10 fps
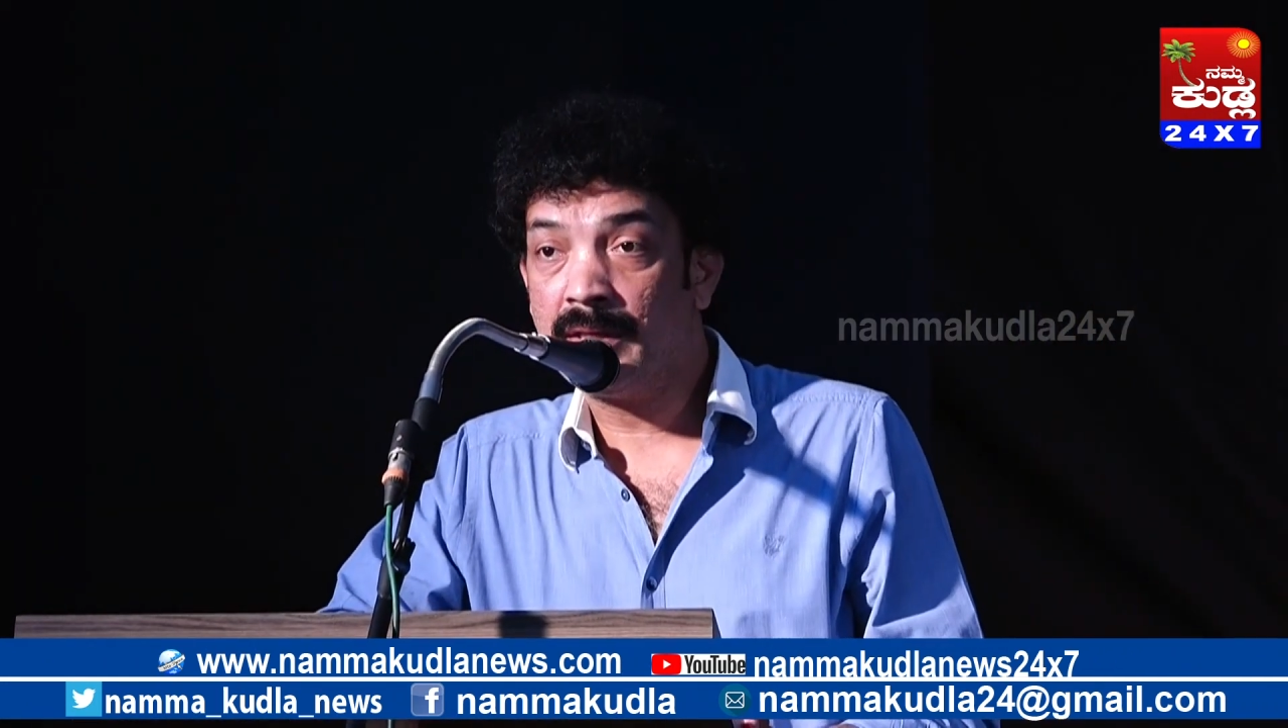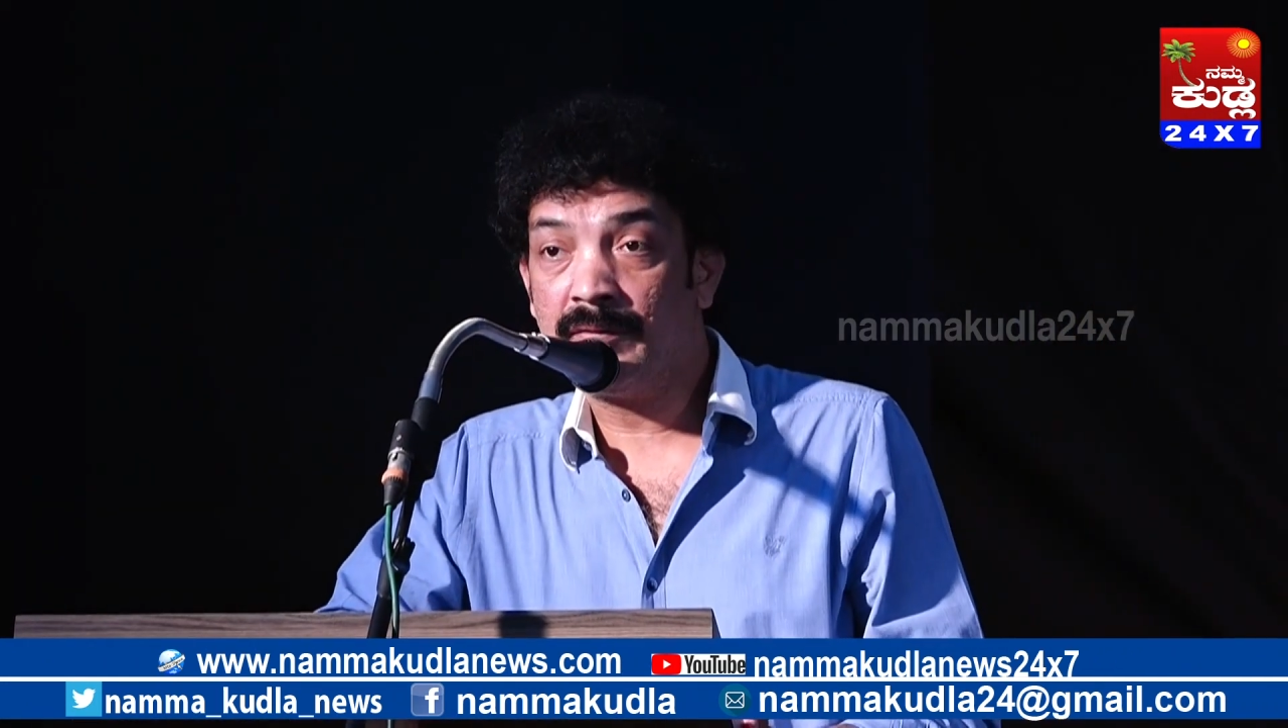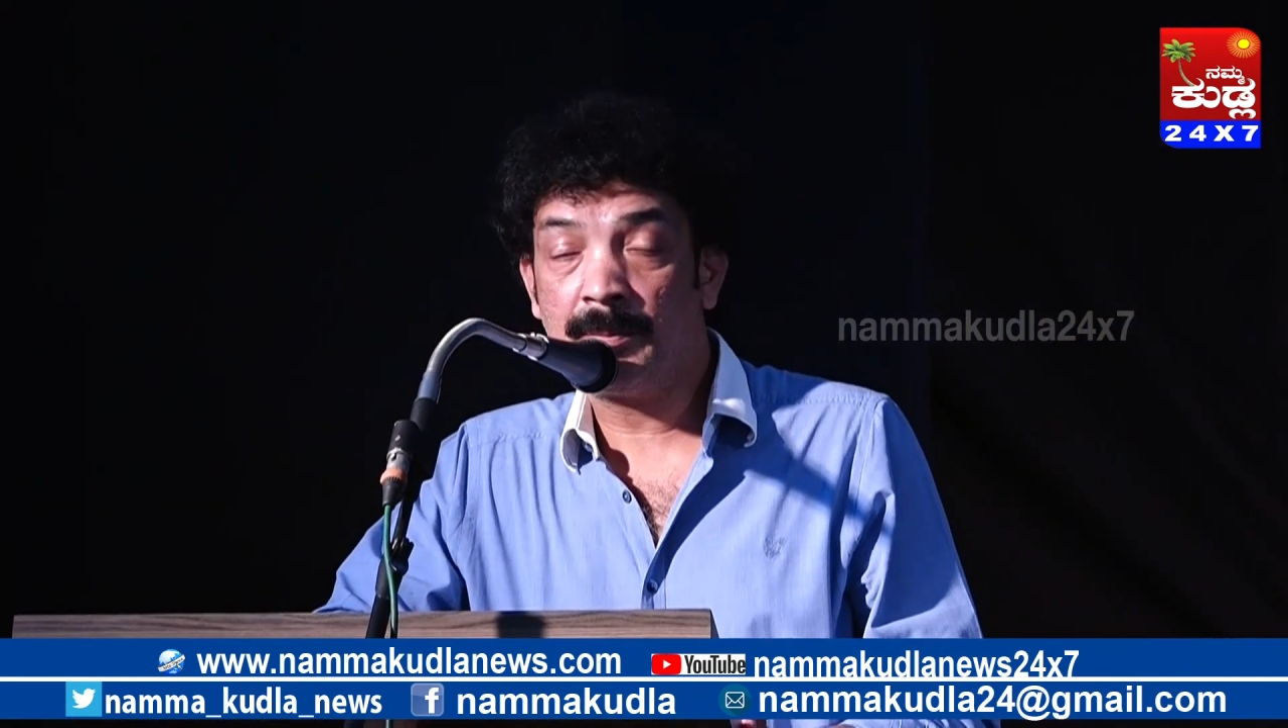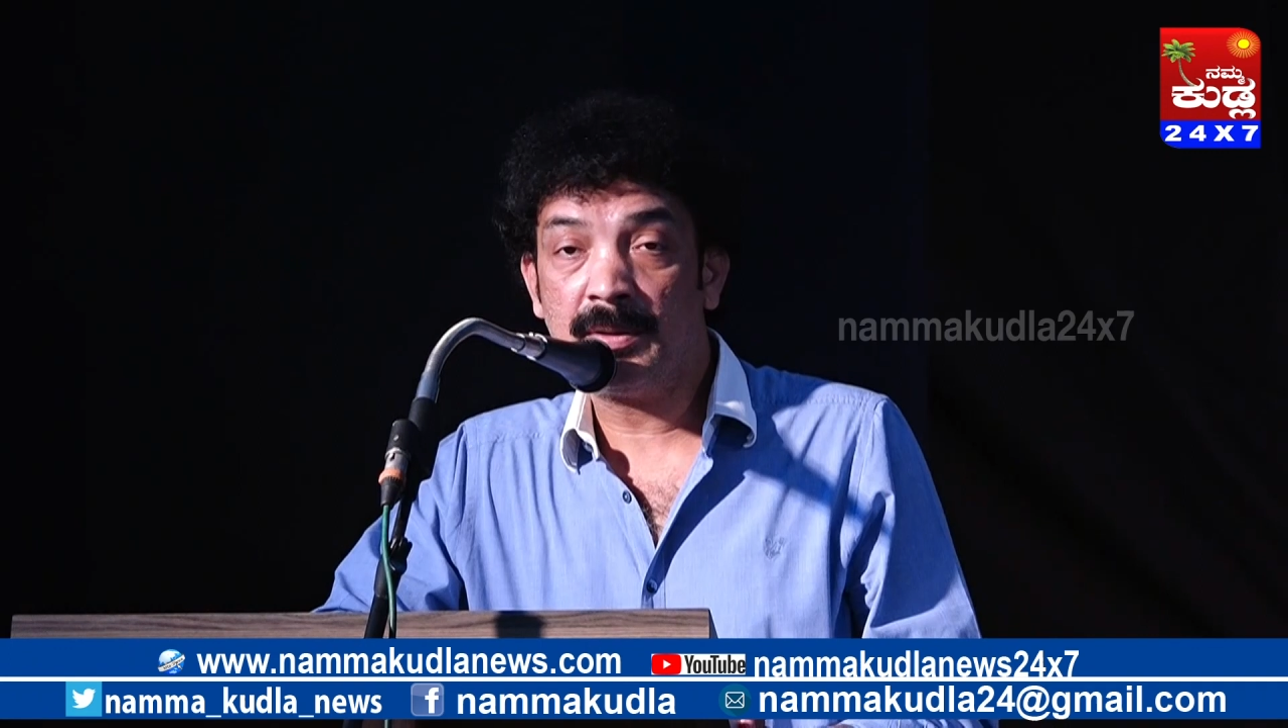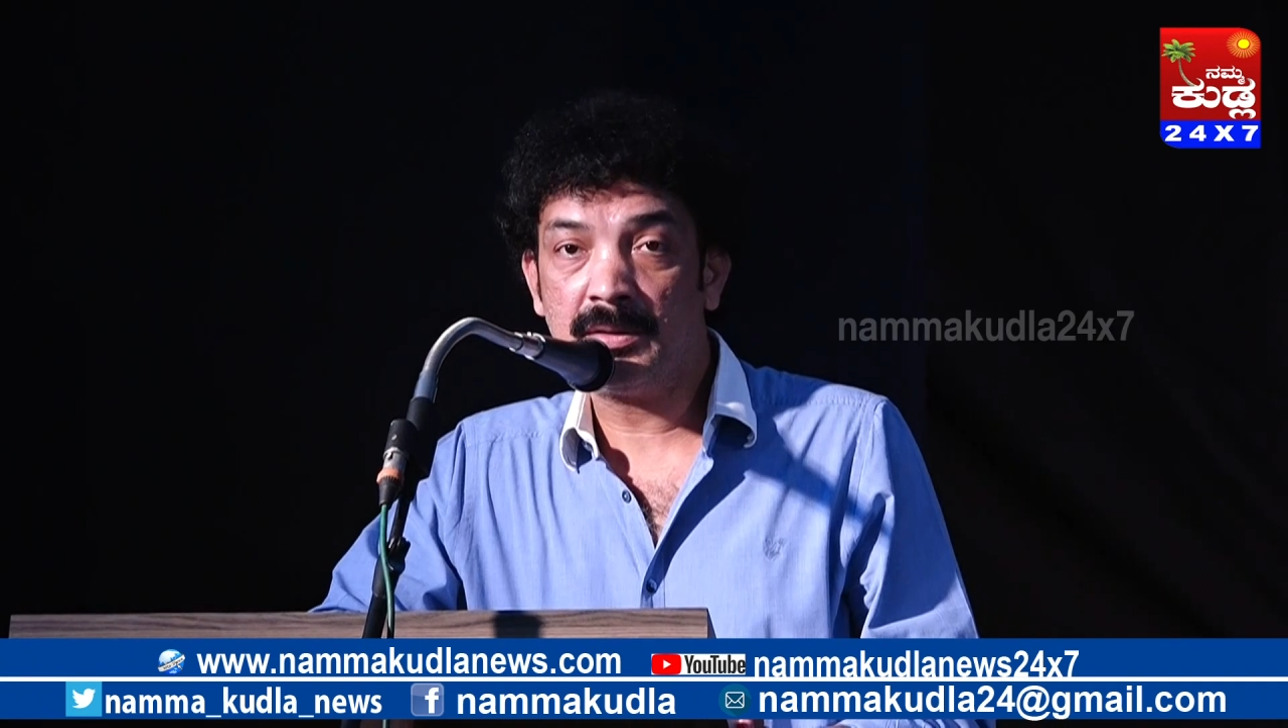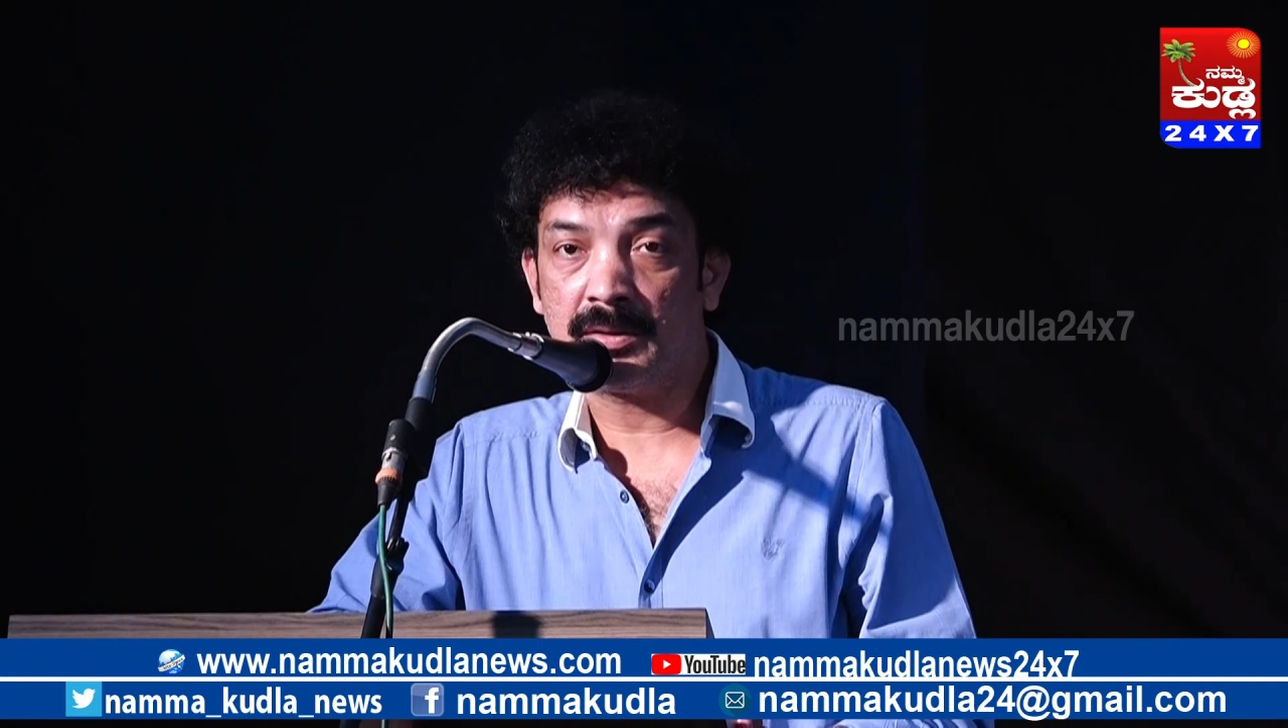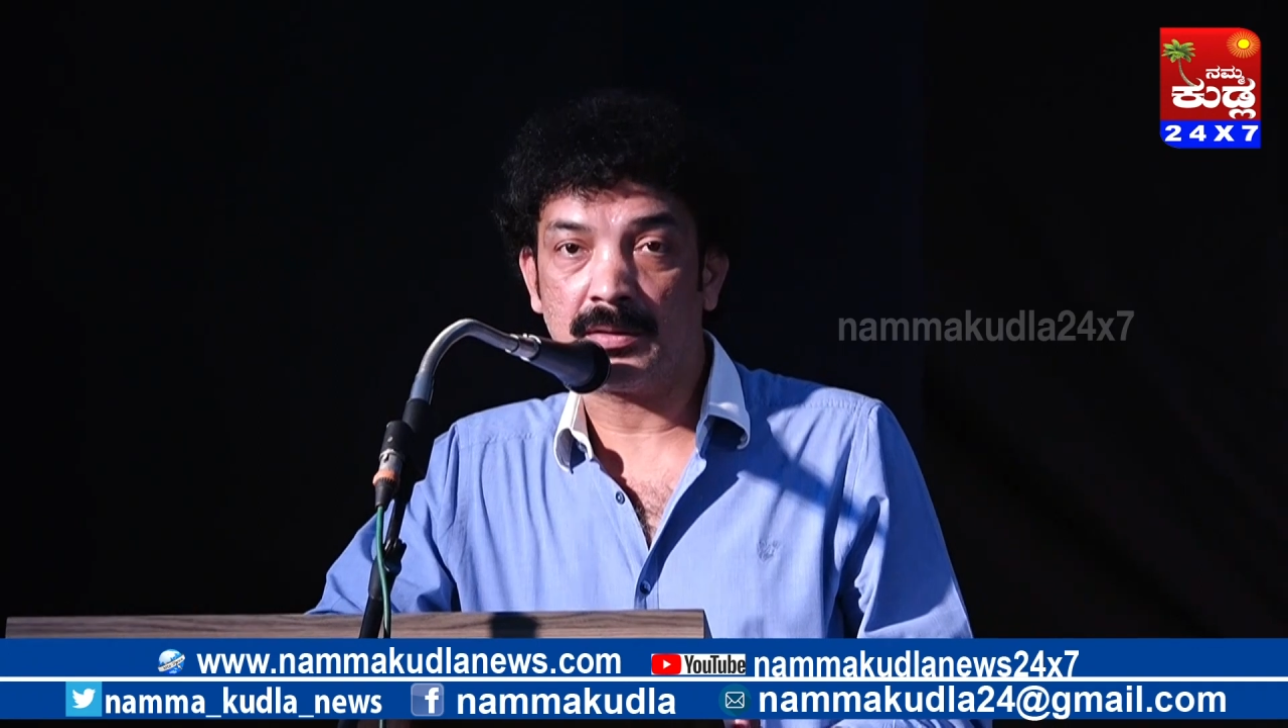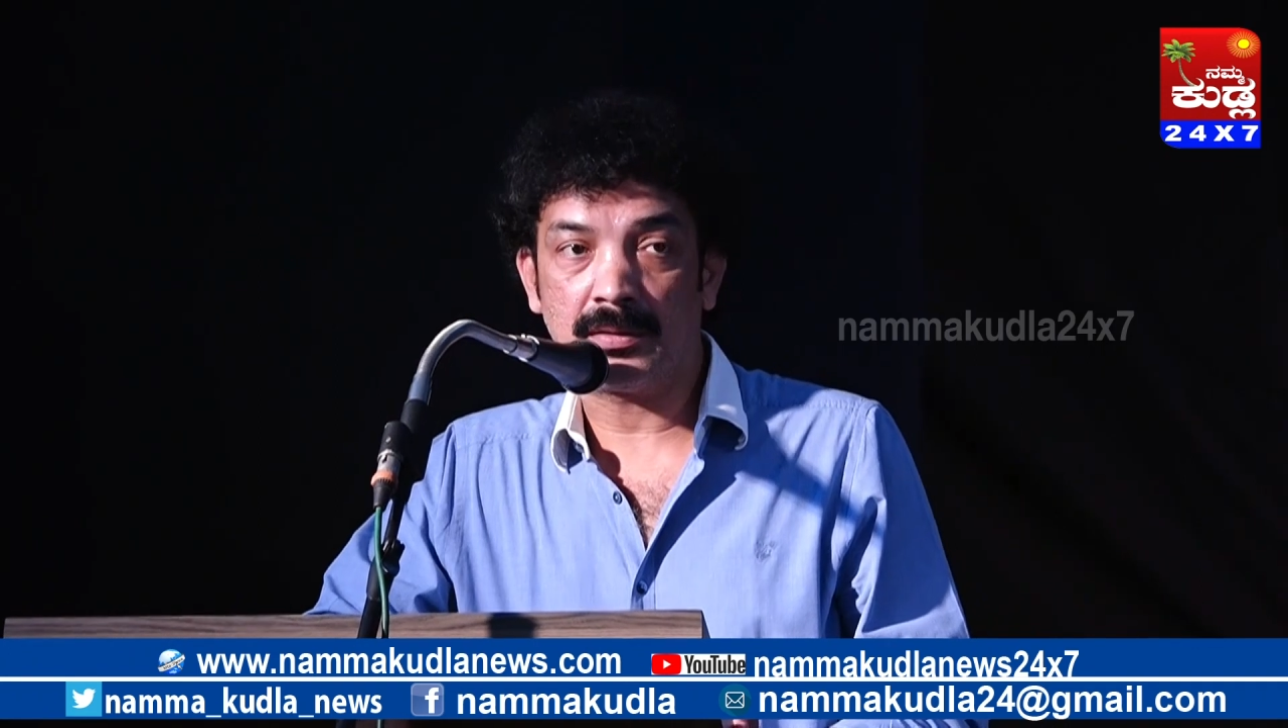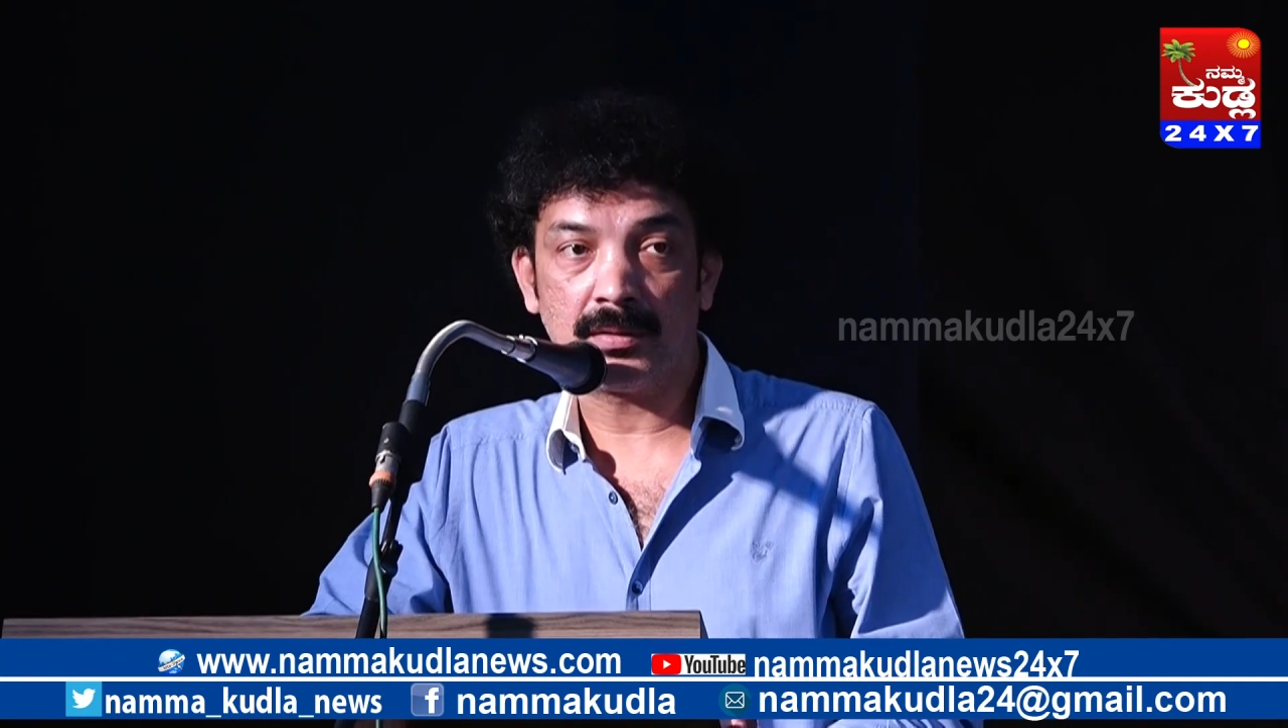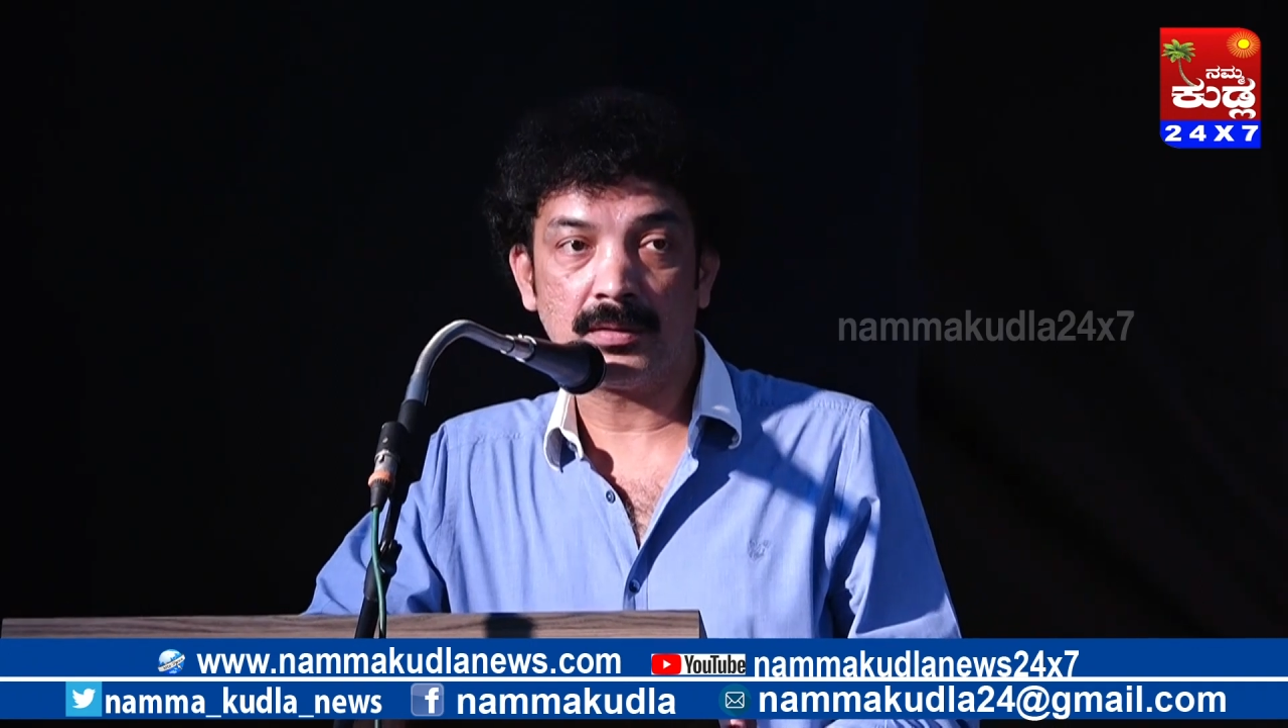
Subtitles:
in every person.